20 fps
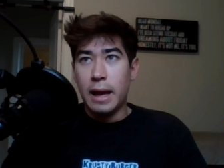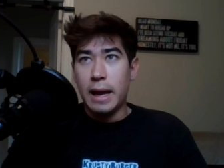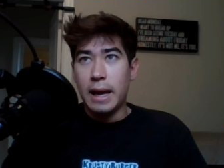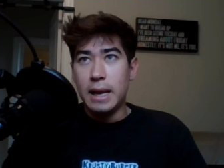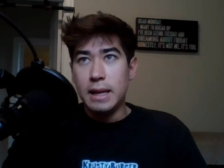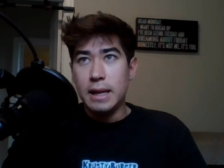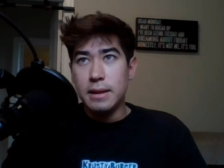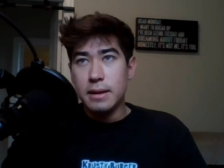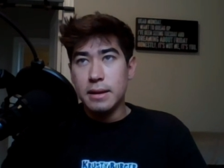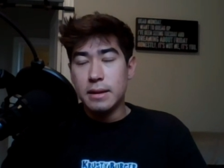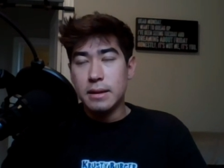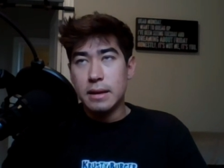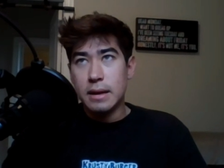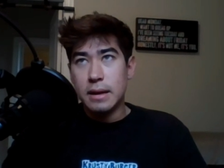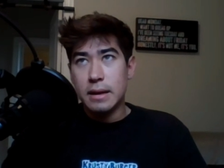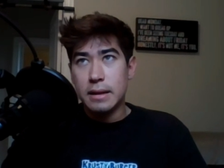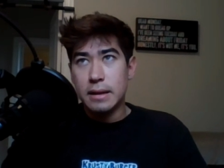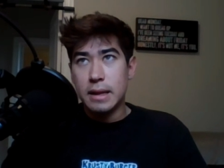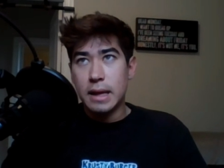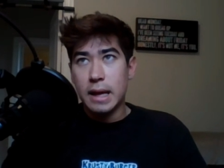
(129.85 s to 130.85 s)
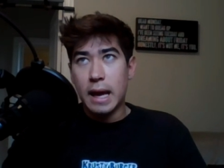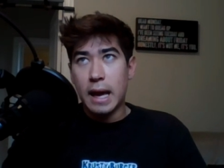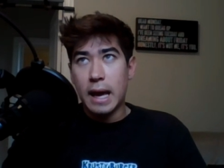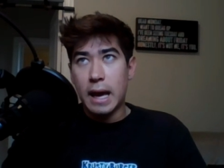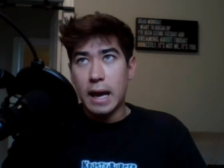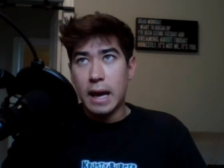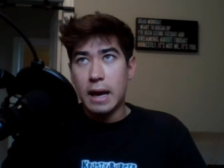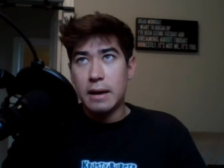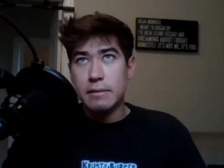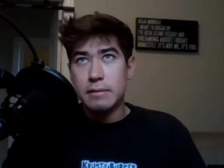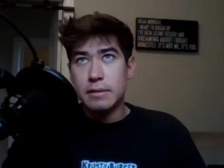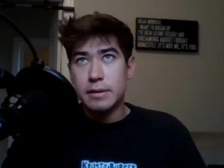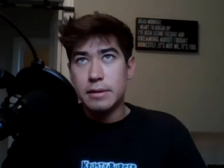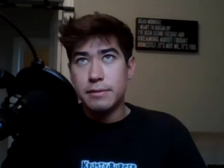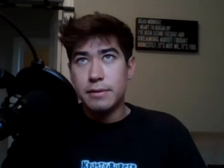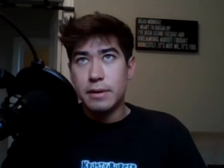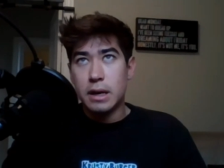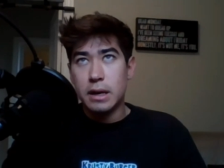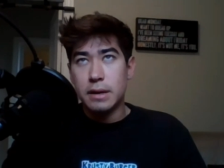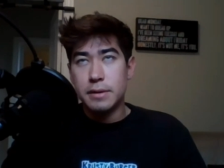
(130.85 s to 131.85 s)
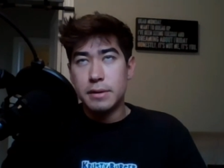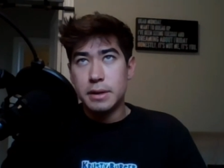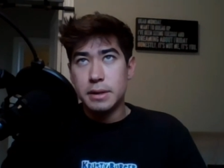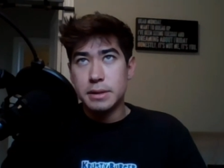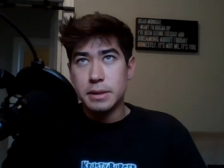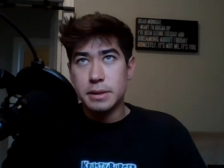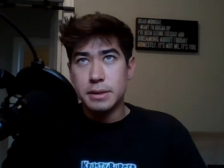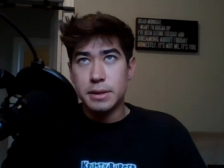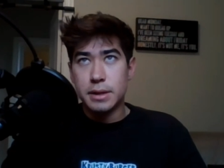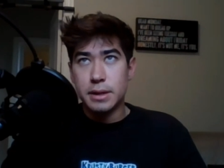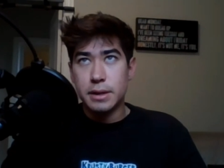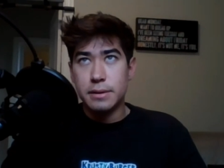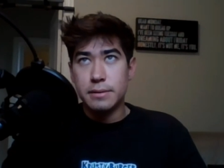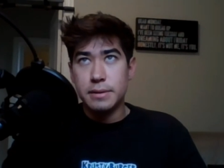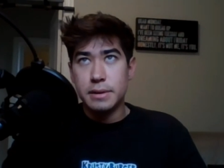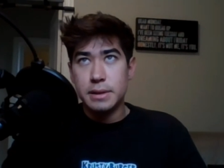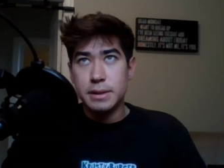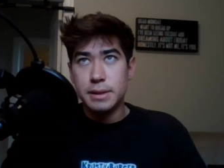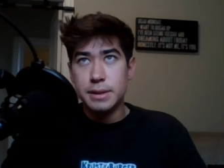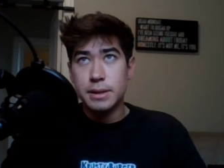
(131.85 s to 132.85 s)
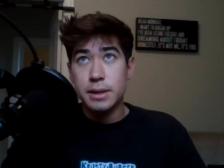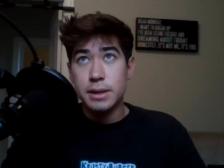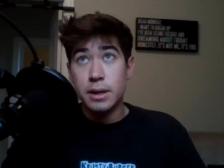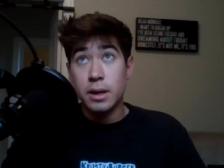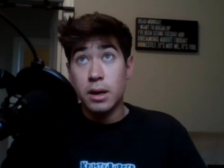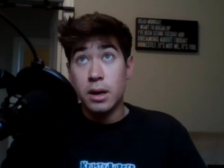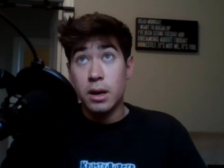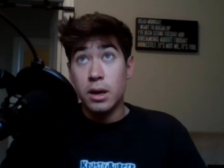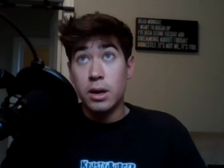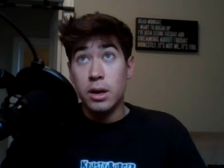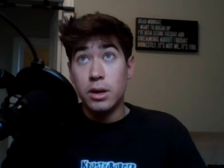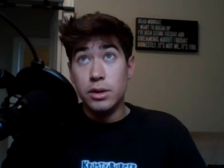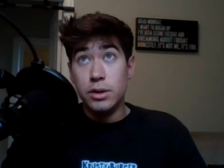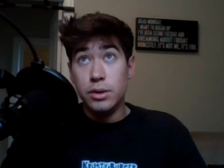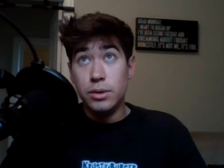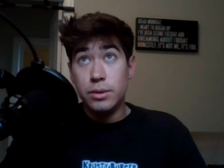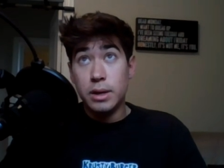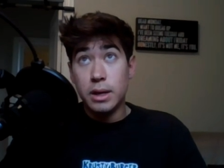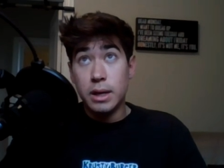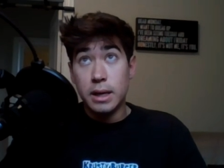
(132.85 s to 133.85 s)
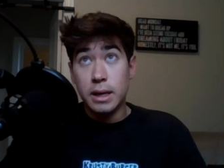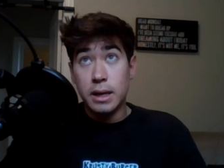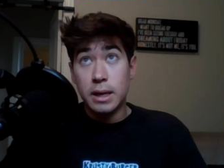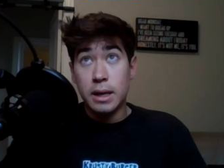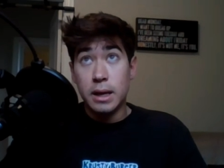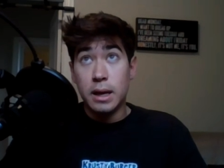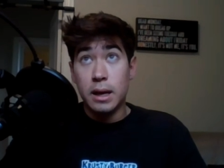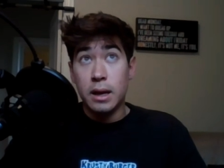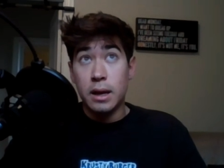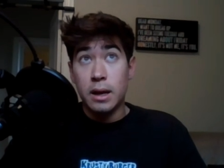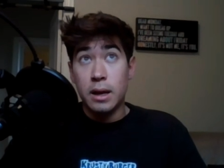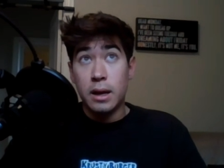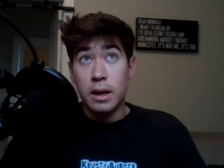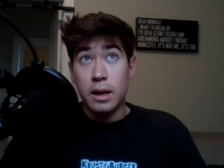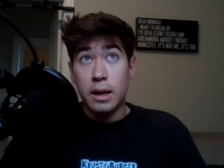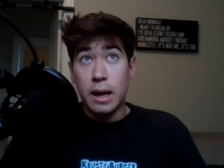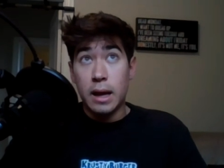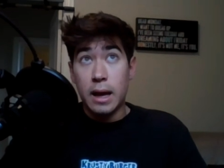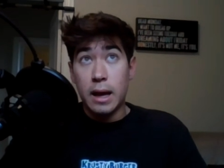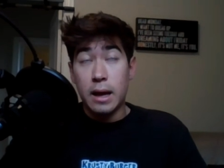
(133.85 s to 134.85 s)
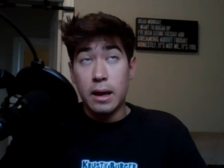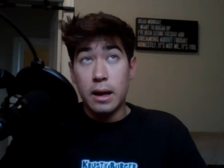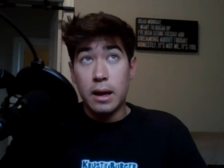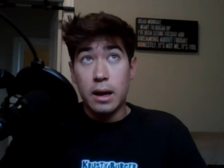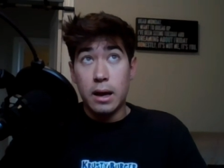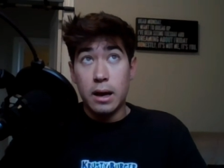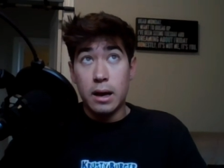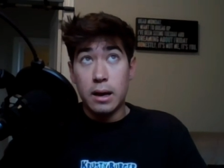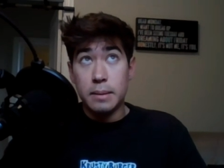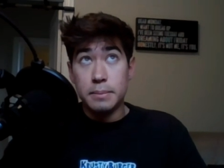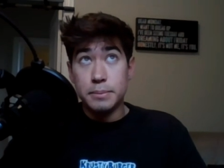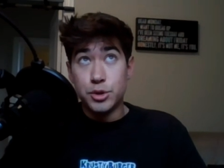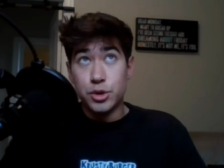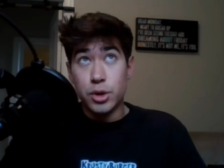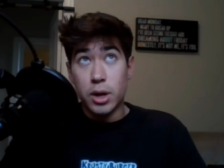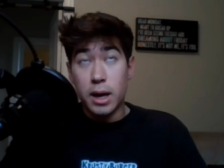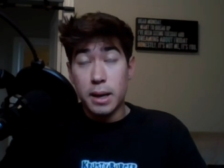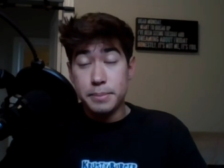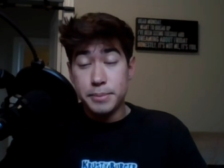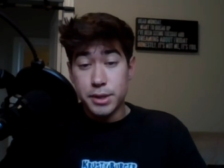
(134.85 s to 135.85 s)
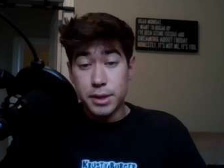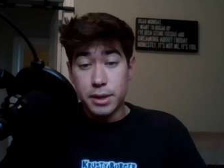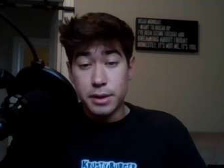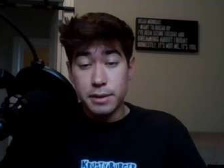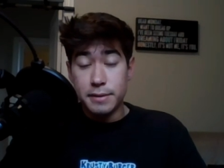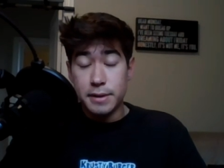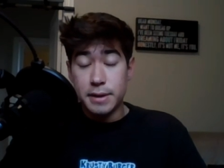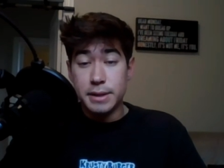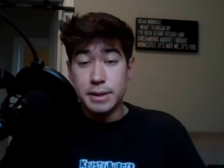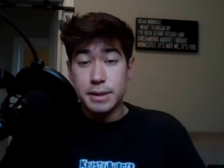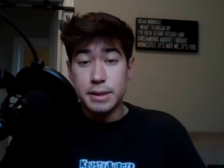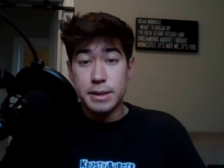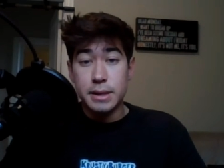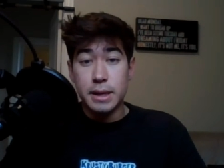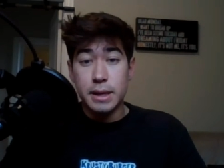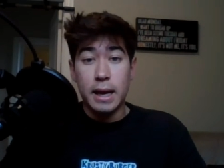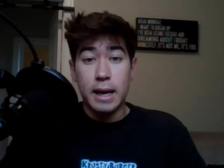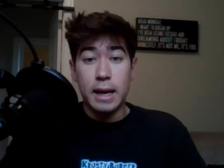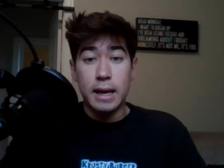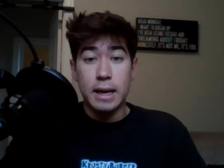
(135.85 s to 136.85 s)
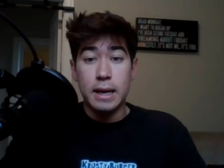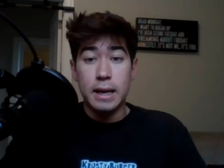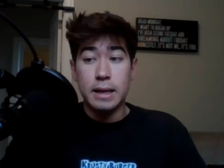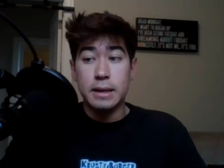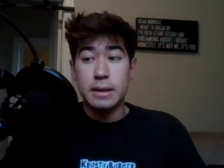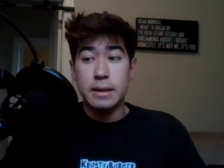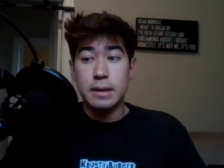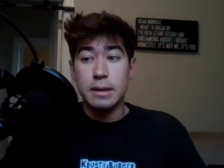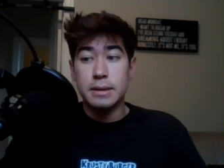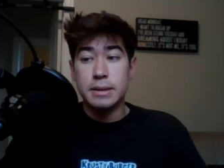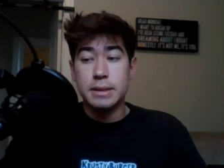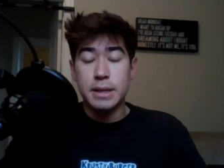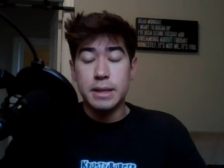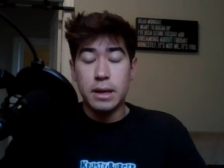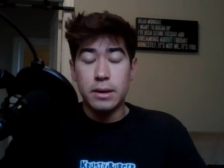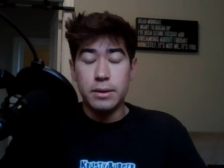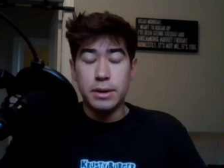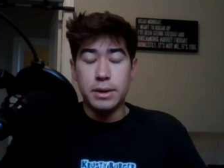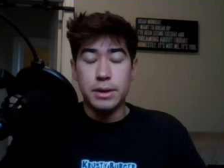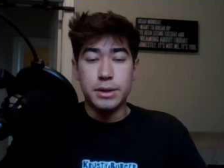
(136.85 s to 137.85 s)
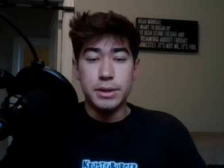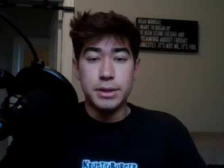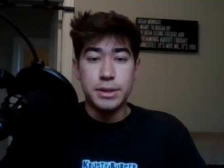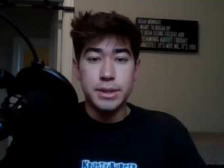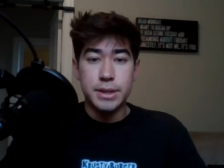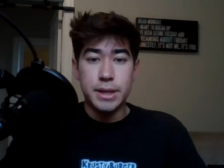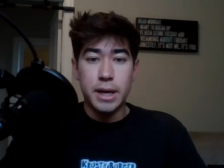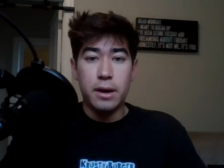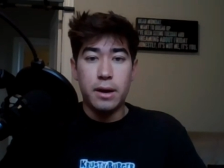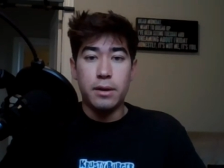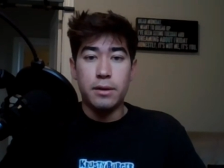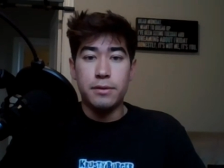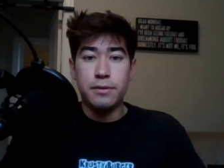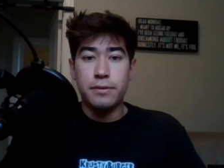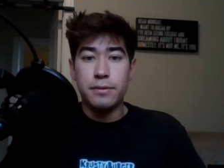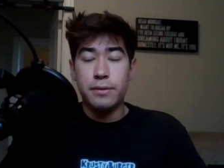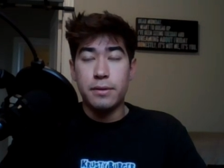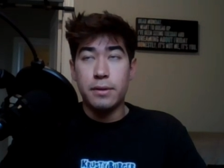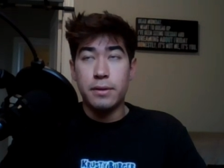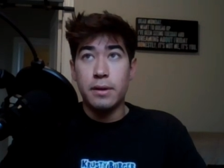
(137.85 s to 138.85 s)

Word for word: Anything that they have on Fiverr as a service, you can um, drop service and sell it yourself